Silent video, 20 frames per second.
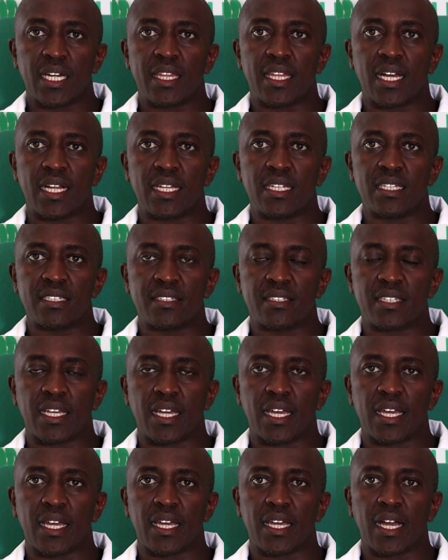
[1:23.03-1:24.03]
There is
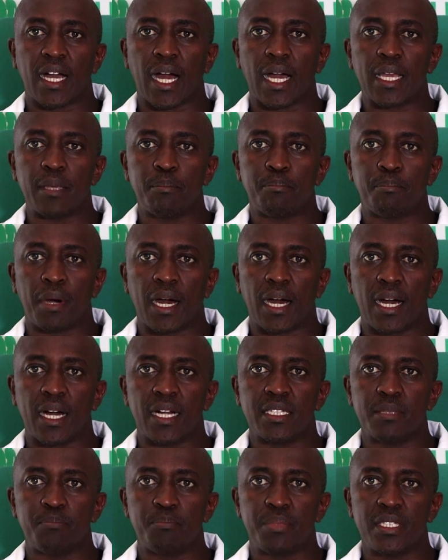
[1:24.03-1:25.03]
a
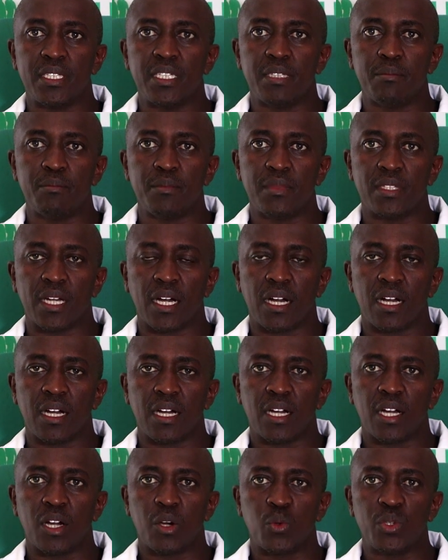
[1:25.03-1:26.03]
hyperlipidemia,
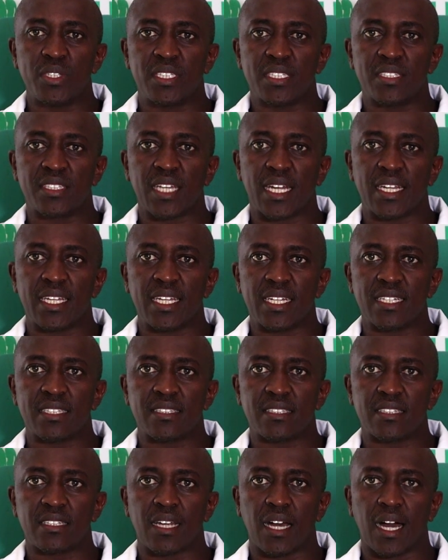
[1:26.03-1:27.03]
which is an
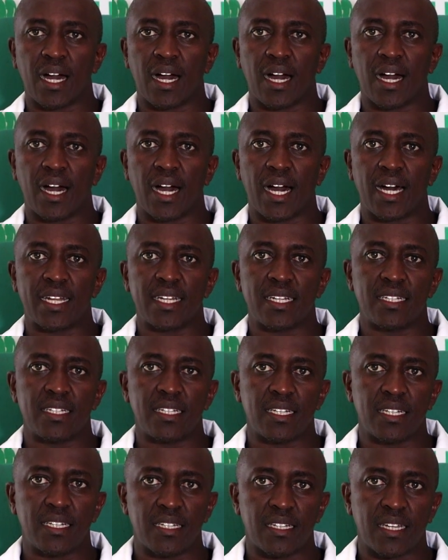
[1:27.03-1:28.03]

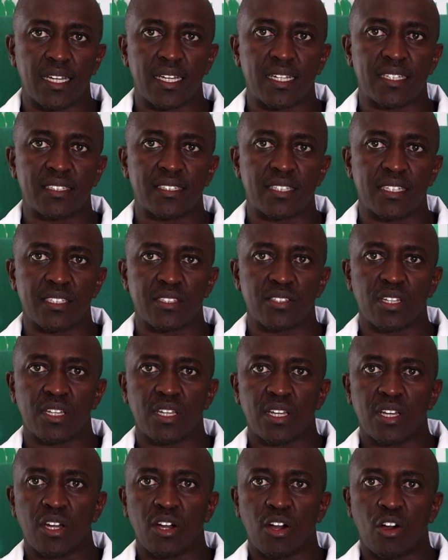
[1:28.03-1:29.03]
excess
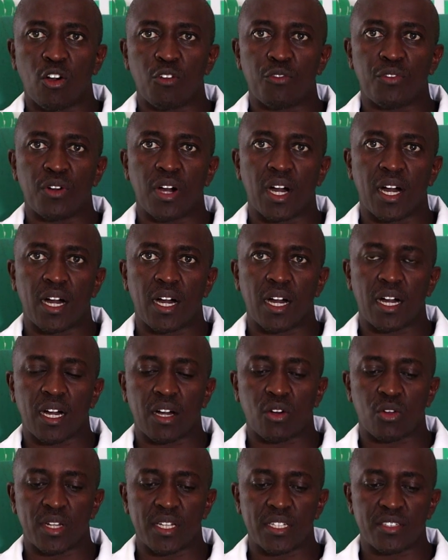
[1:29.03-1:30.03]
of
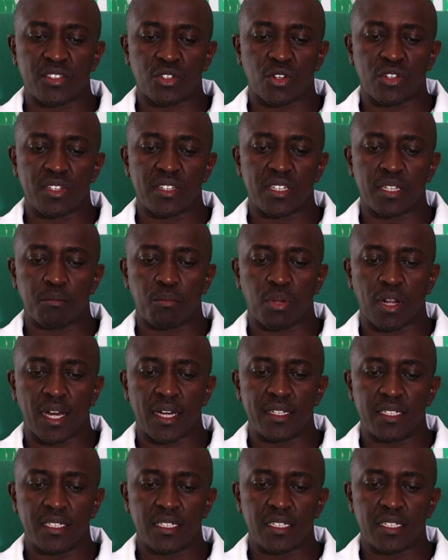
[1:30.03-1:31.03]
cholesterol in the
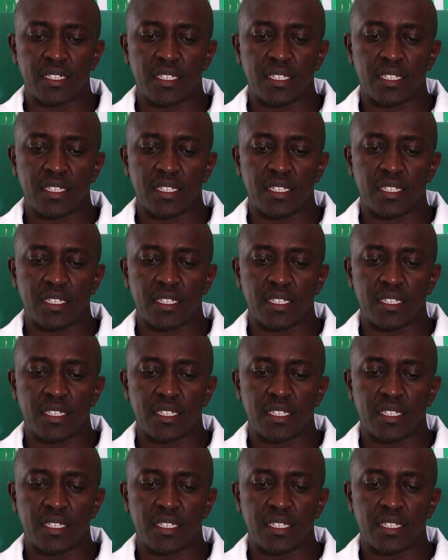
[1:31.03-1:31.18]
blood.